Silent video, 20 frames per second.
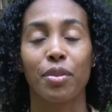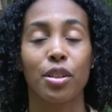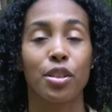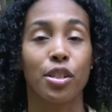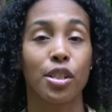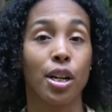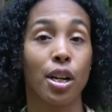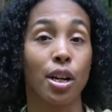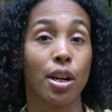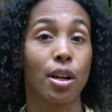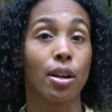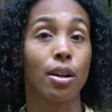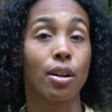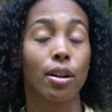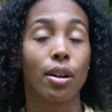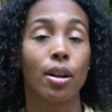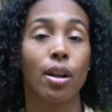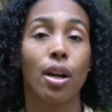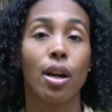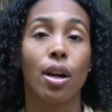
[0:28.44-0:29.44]
share
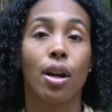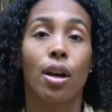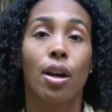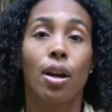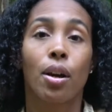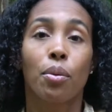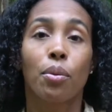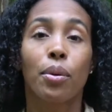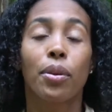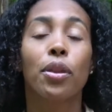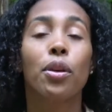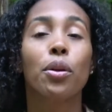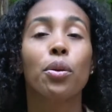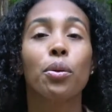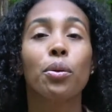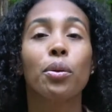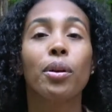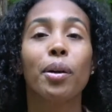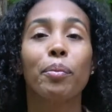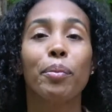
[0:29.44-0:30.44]
with
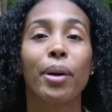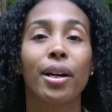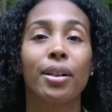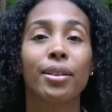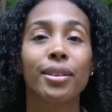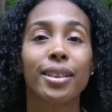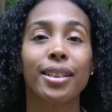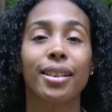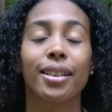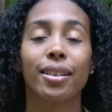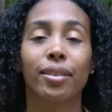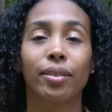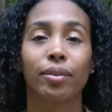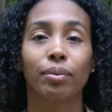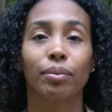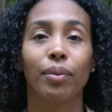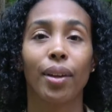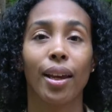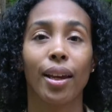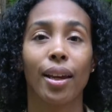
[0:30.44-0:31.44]
you about.
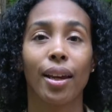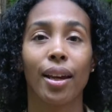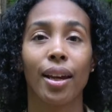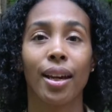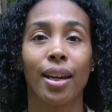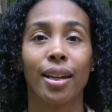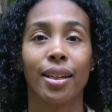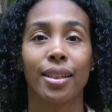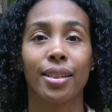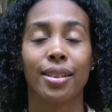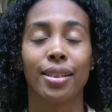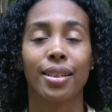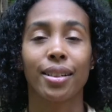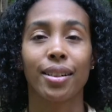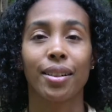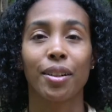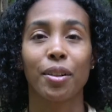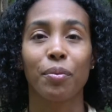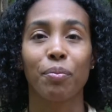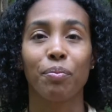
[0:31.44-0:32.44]
And
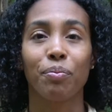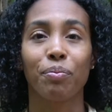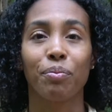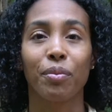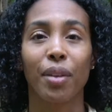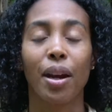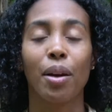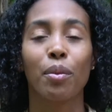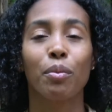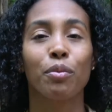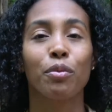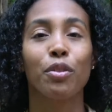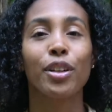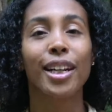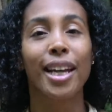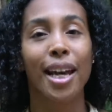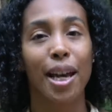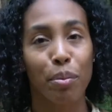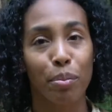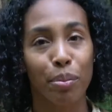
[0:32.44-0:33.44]
I'm
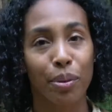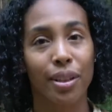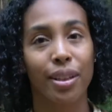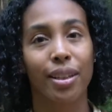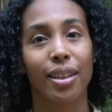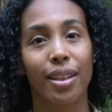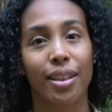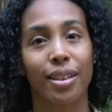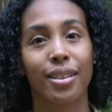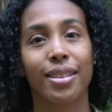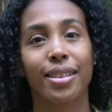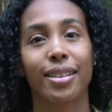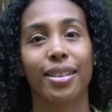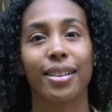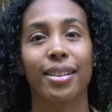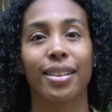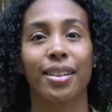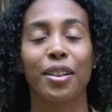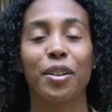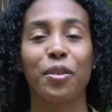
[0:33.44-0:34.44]
really happy that
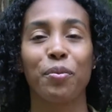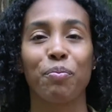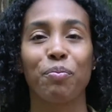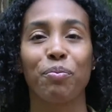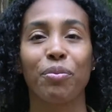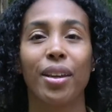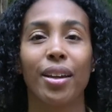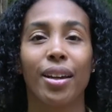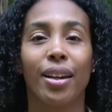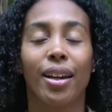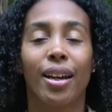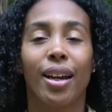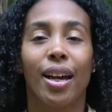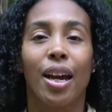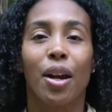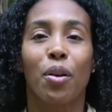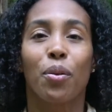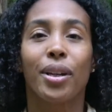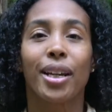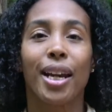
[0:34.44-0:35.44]

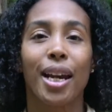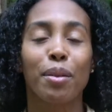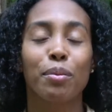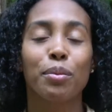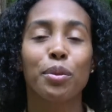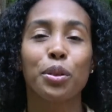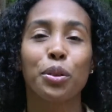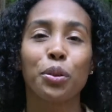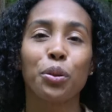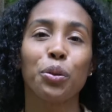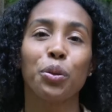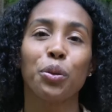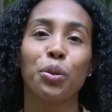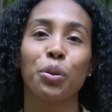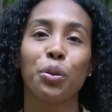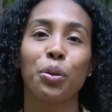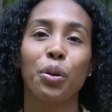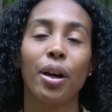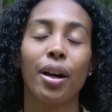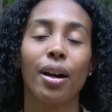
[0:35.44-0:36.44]
we came
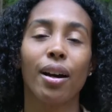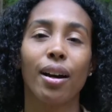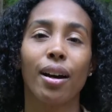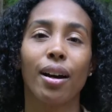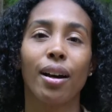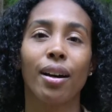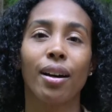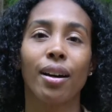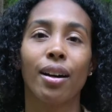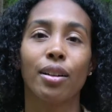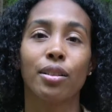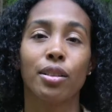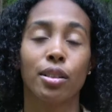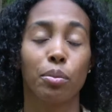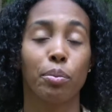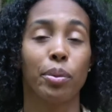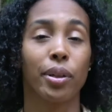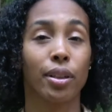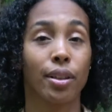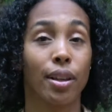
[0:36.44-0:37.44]
to a
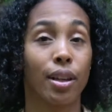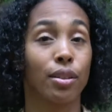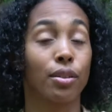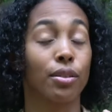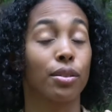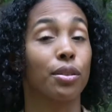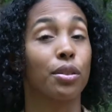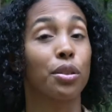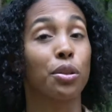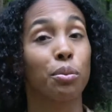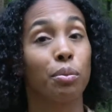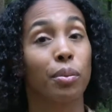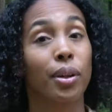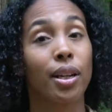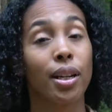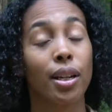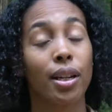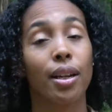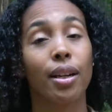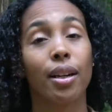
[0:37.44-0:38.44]
topic that to
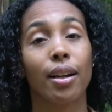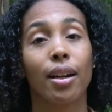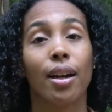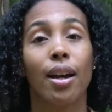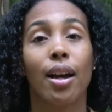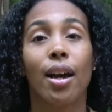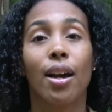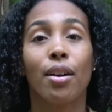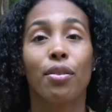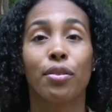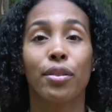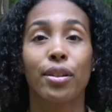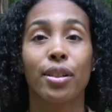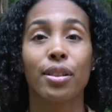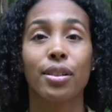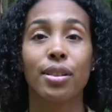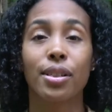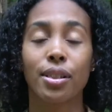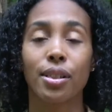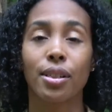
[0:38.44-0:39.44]
me
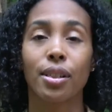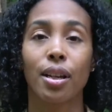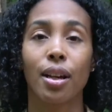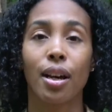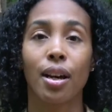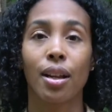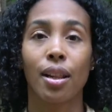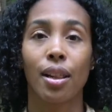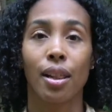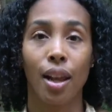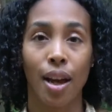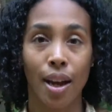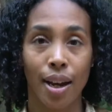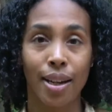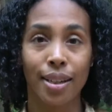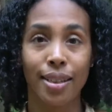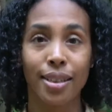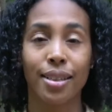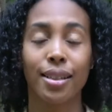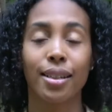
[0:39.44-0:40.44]
feels
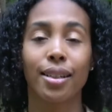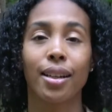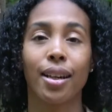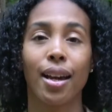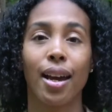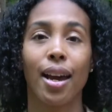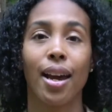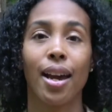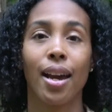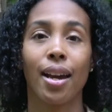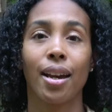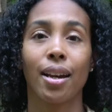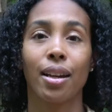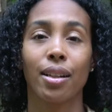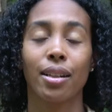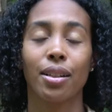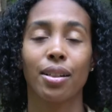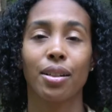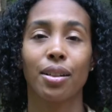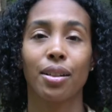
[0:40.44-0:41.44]
light
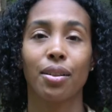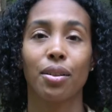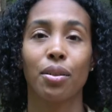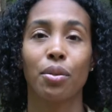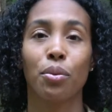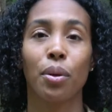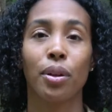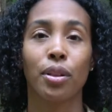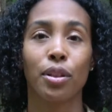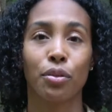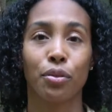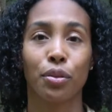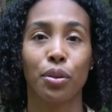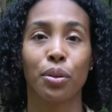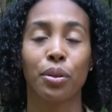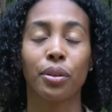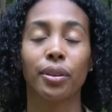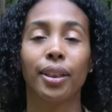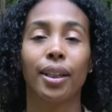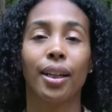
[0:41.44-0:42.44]
and
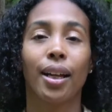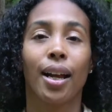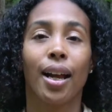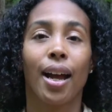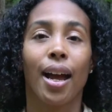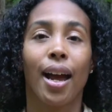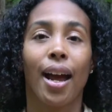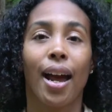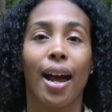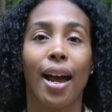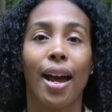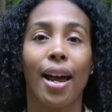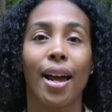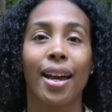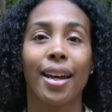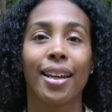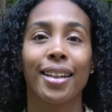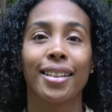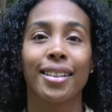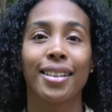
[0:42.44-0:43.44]
wonderful.
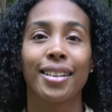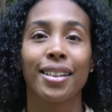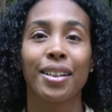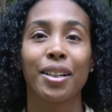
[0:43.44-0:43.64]
And